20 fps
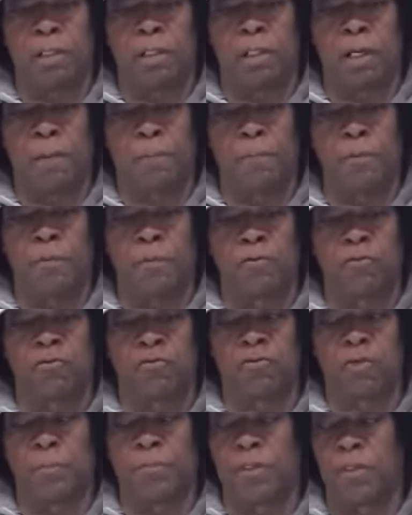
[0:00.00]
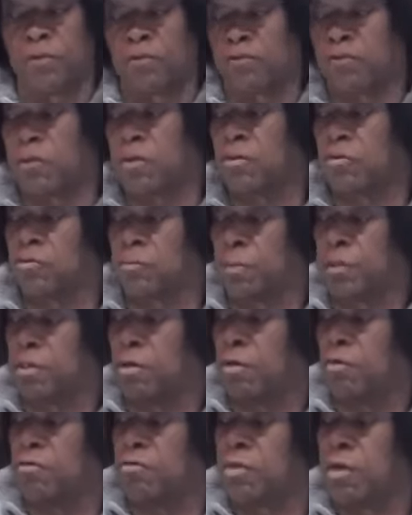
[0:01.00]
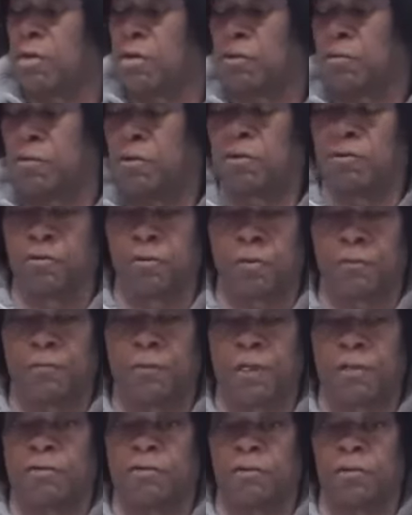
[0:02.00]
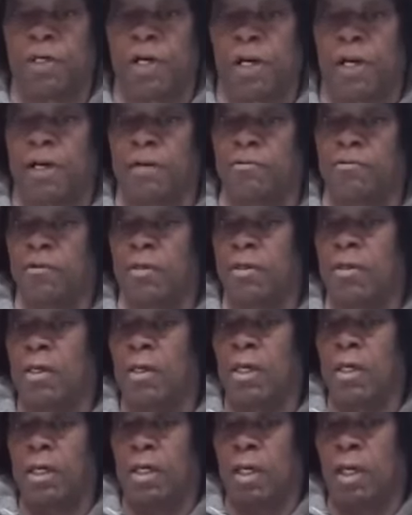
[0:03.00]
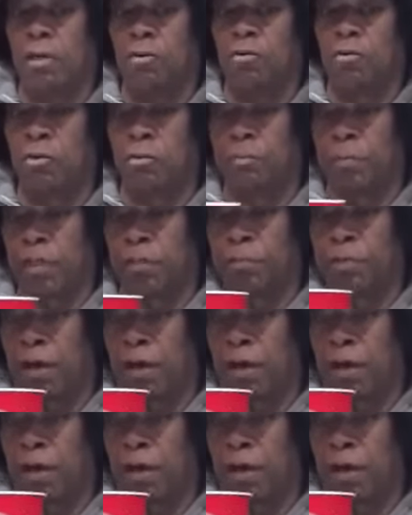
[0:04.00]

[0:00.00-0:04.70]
up on some of these things because they're going to affect your lives, and you'll